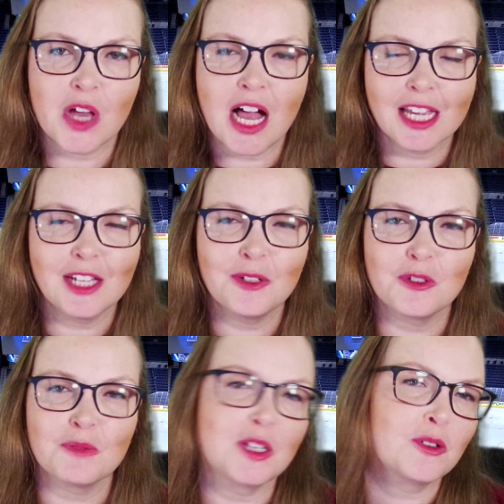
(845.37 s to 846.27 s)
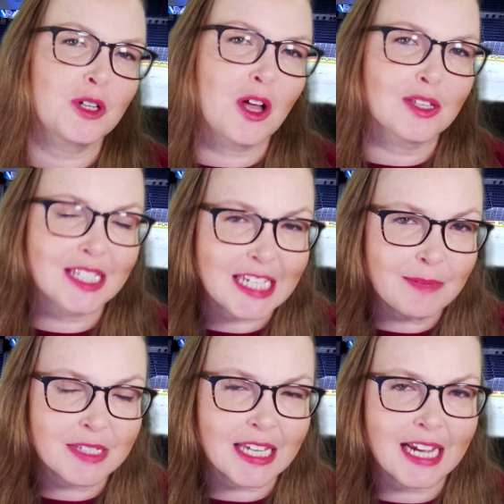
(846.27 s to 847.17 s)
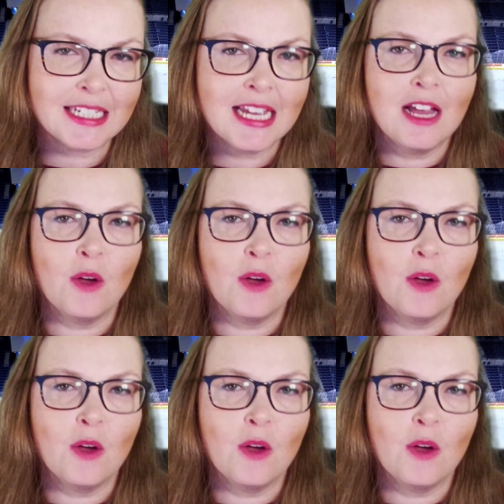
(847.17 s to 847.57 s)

Hockey News Montreal's team site,